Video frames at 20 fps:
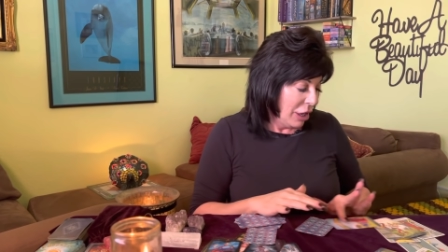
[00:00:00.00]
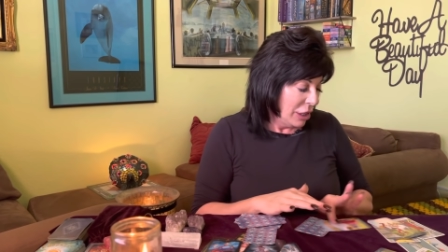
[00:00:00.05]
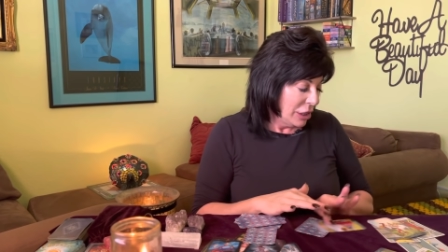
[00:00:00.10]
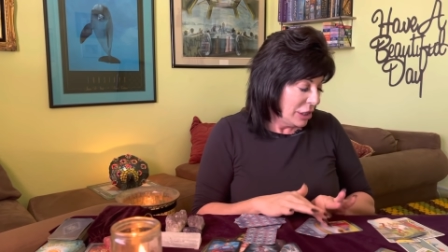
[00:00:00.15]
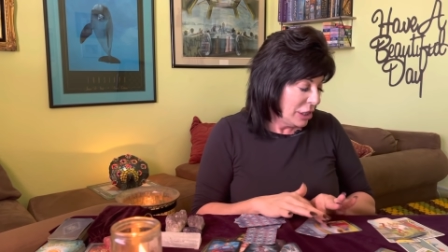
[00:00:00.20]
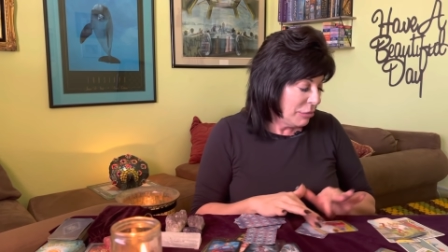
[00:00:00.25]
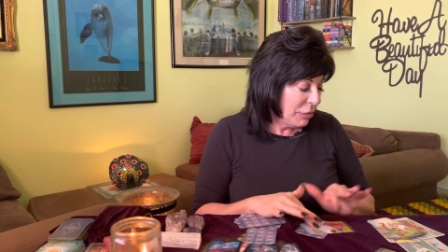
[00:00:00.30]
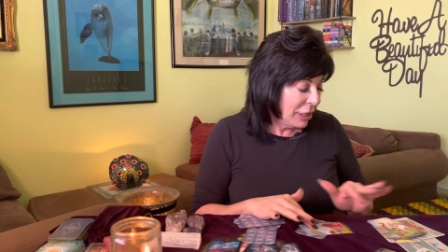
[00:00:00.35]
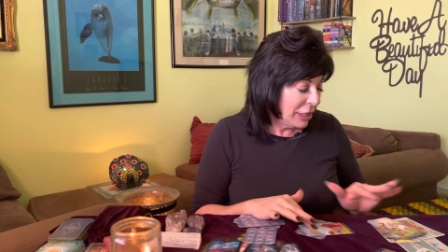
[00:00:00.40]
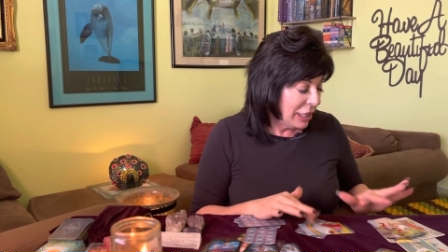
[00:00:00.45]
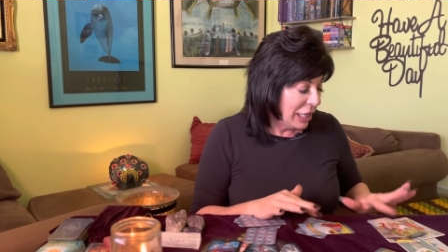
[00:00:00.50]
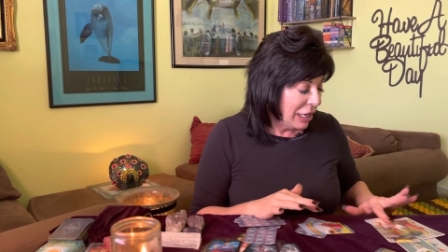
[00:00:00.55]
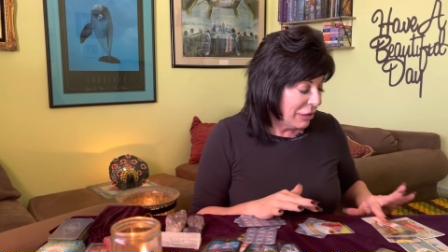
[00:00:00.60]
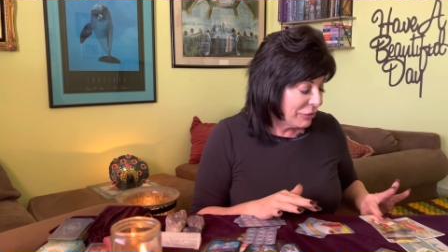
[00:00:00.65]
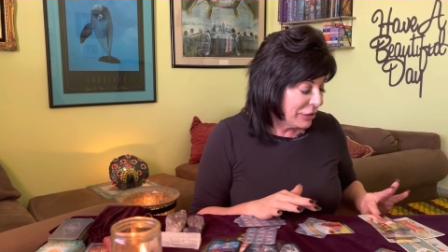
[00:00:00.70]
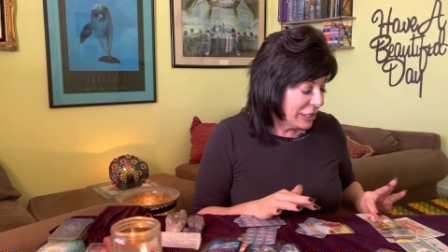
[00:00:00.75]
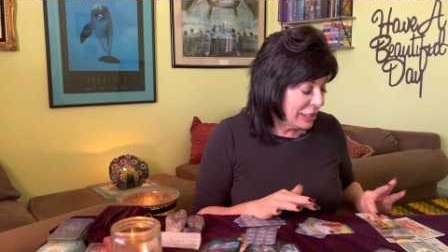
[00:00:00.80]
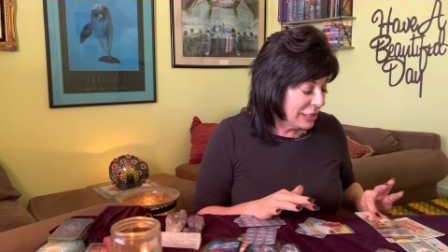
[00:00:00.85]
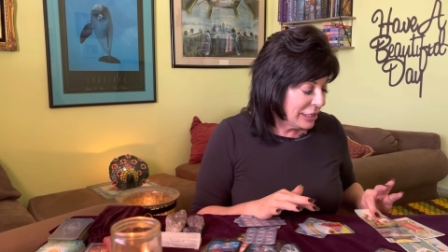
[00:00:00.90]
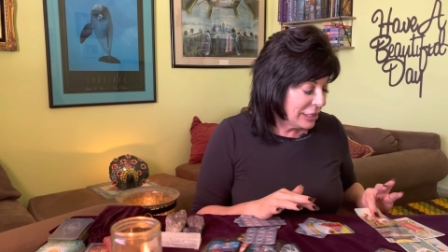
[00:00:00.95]
To my
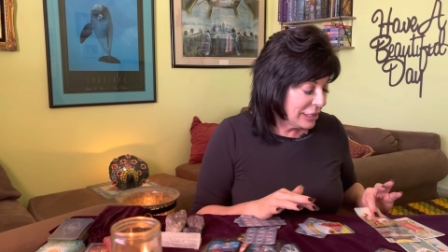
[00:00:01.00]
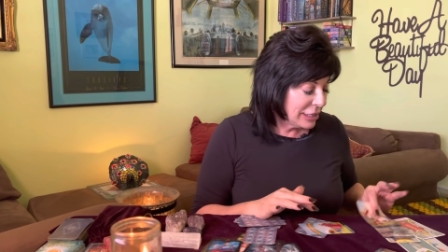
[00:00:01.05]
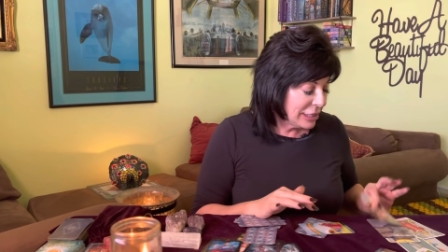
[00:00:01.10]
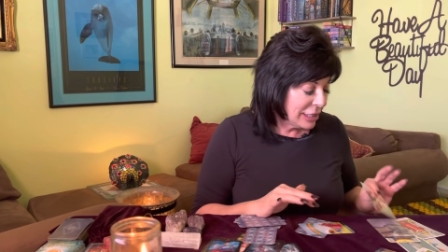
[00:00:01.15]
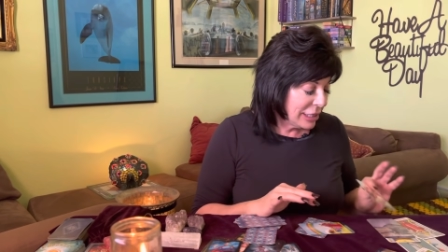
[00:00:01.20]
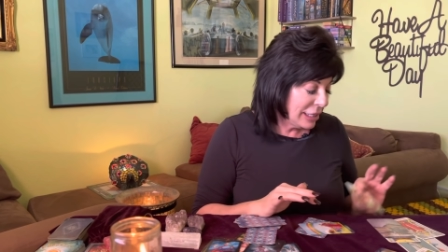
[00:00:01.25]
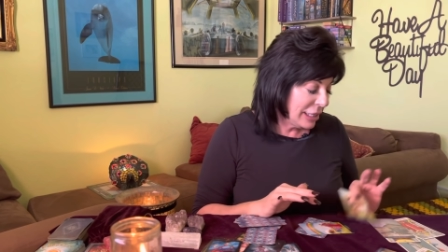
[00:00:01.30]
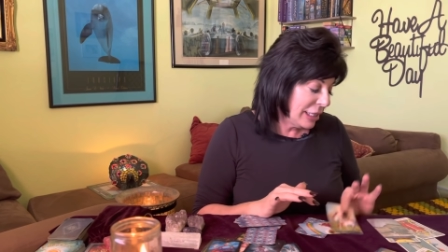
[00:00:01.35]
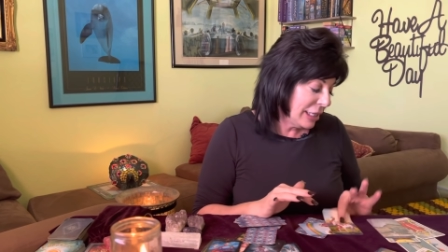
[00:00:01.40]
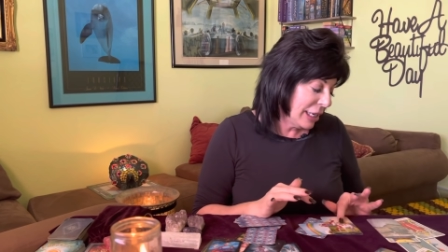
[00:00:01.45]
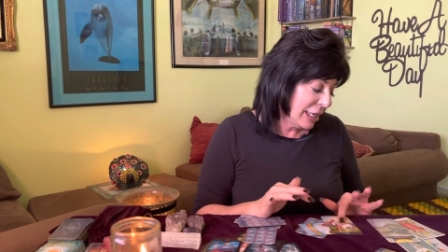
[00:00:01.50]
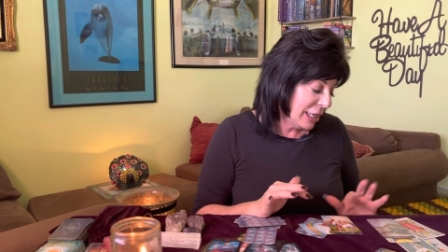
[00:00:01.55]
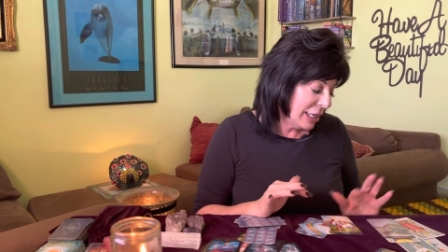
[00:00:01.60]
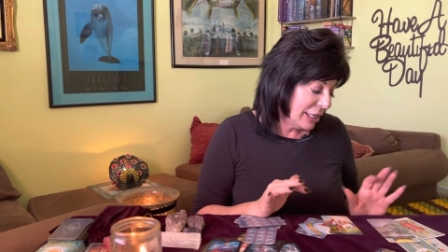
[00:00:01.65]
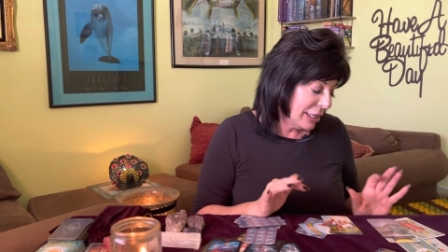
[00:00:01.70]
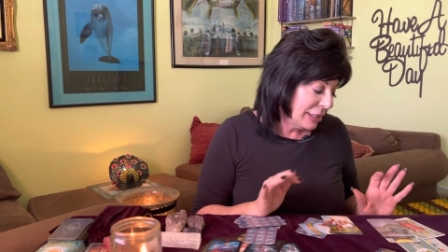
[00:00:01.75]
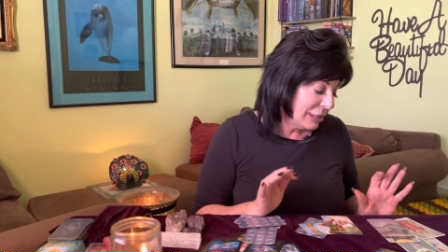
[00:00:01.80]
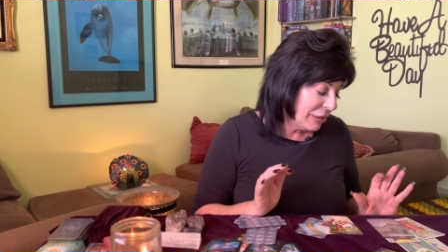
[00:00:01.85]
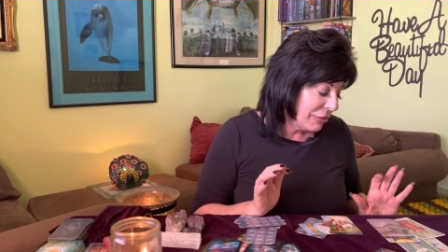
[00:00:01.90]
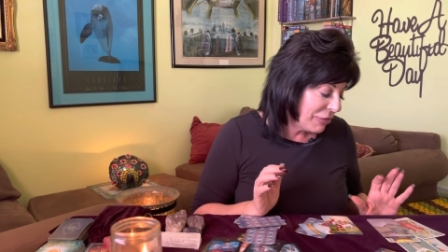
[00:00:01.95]
left is the
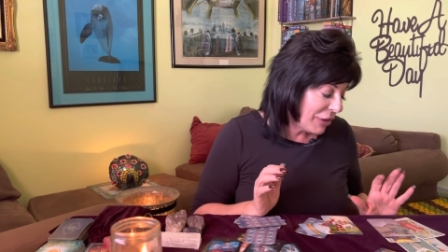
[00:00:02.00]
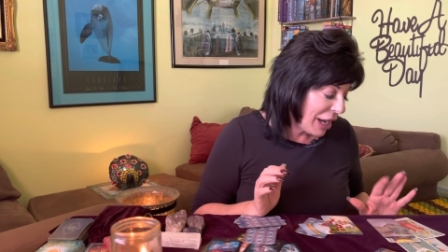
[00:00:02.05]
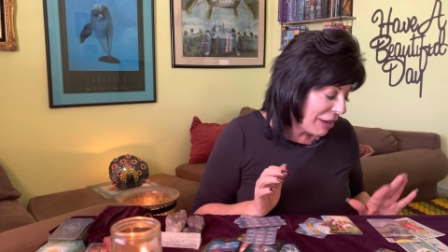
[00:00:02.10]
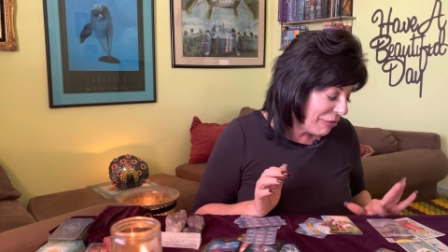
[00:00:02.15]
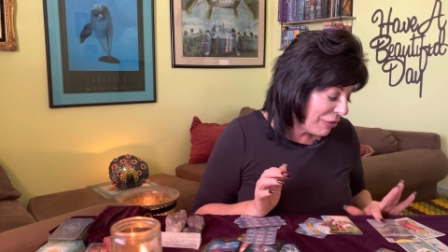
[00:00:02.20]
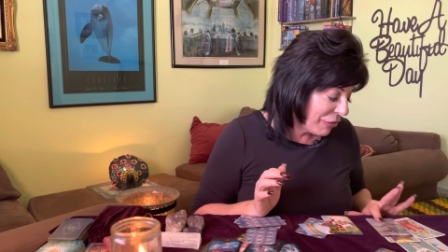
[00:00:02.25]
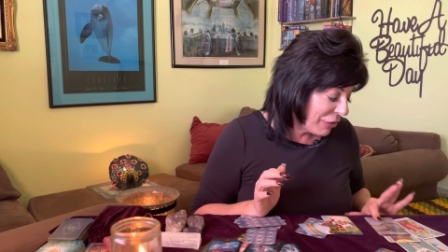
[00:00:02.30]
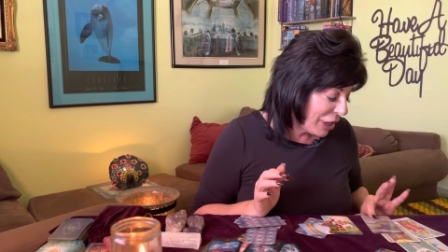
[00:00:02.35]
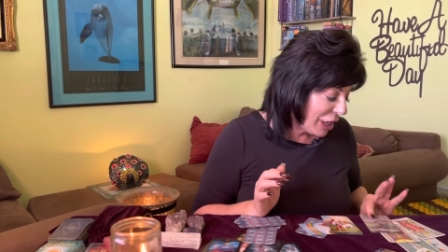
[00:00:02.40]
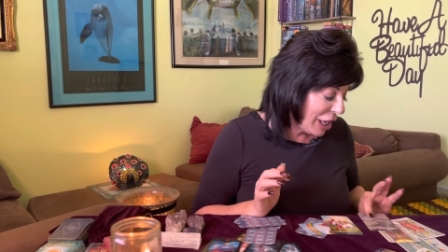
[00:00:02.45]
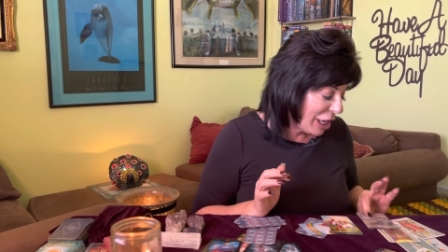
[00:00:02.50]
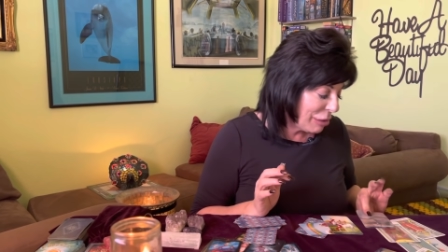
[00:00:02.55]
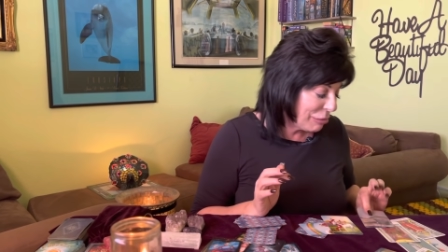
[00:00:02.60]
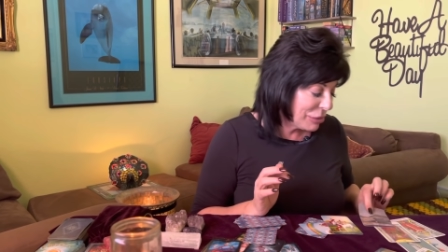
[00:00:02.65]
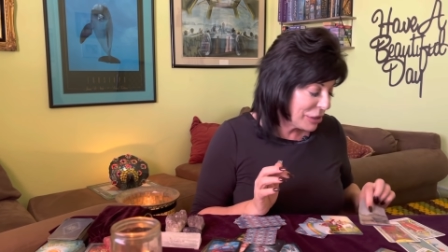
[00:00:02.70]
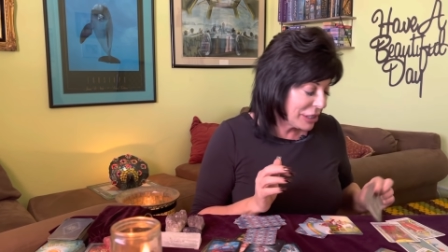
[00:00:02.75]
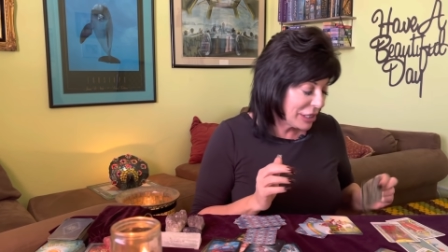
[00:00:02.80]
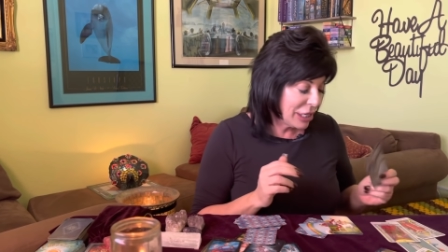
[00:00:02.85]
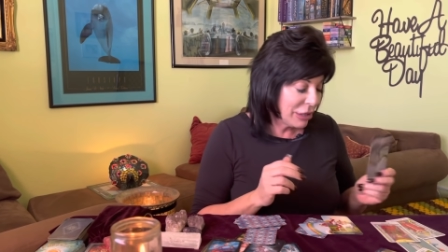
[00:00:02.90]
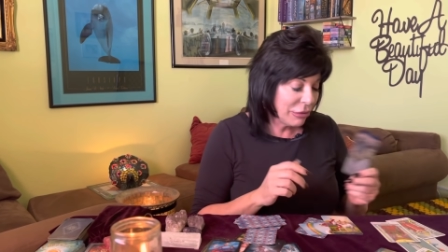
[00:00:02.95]
uh, Five of
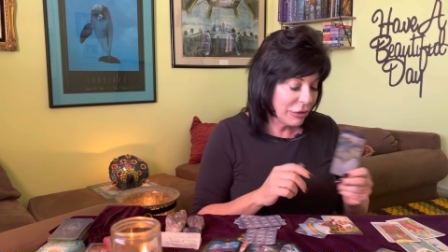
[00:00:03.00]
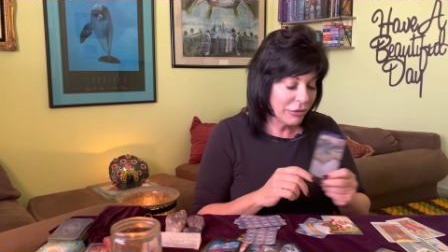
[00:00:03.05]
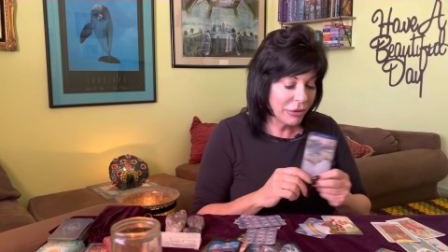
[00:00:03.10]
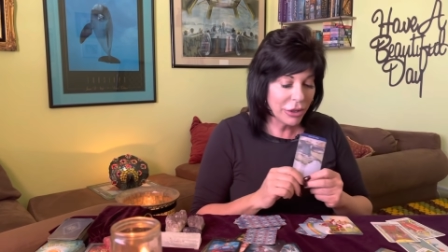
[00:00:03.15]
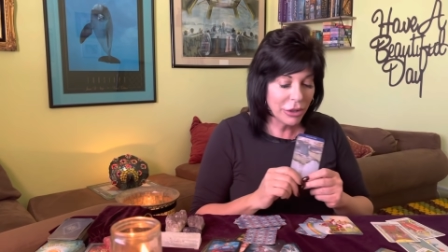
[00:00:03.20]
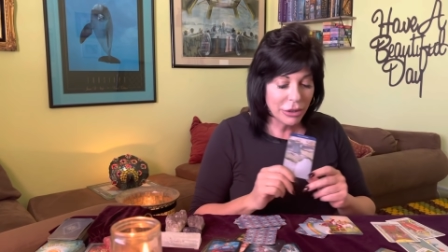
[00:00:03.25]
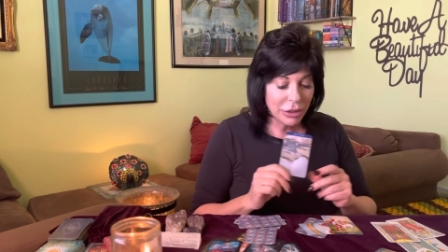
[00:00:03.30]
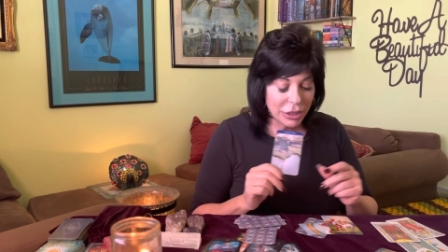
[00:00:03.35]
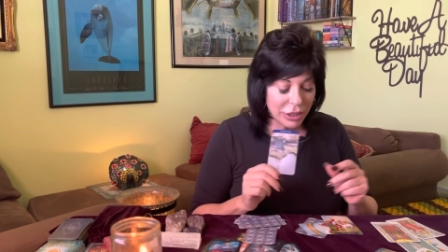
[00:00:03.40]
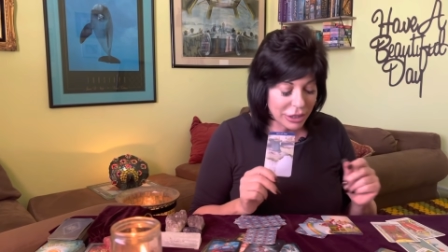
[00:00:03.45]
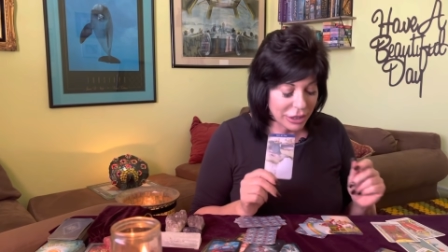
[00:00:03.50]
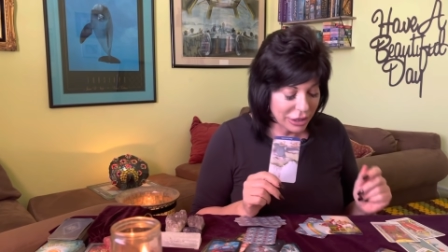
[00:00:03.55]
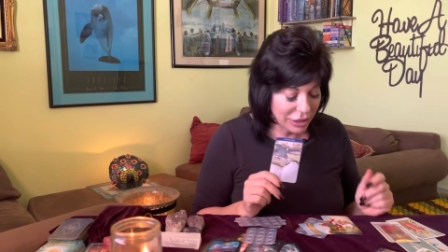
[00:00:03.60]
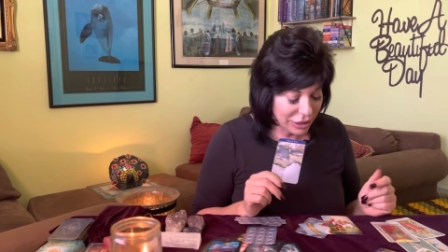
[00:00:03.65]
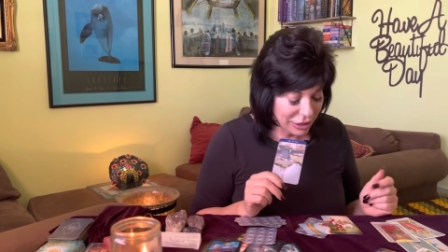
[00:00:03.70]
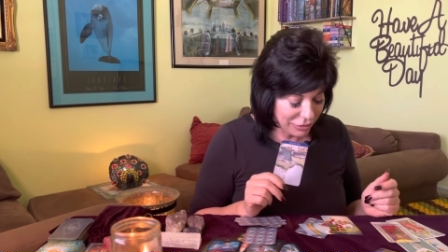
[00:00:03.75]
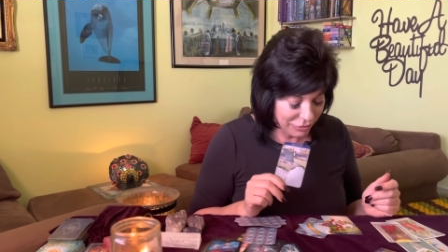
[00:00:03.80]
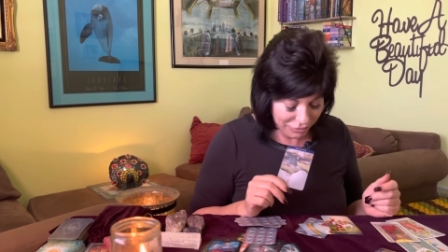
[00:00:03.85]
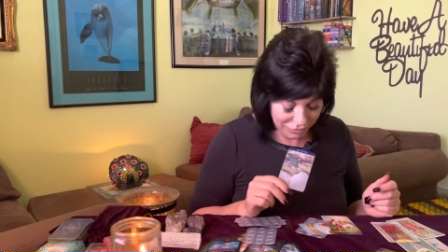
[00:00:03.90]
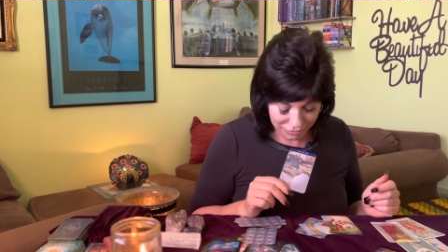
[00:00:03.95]
Cups in reverse.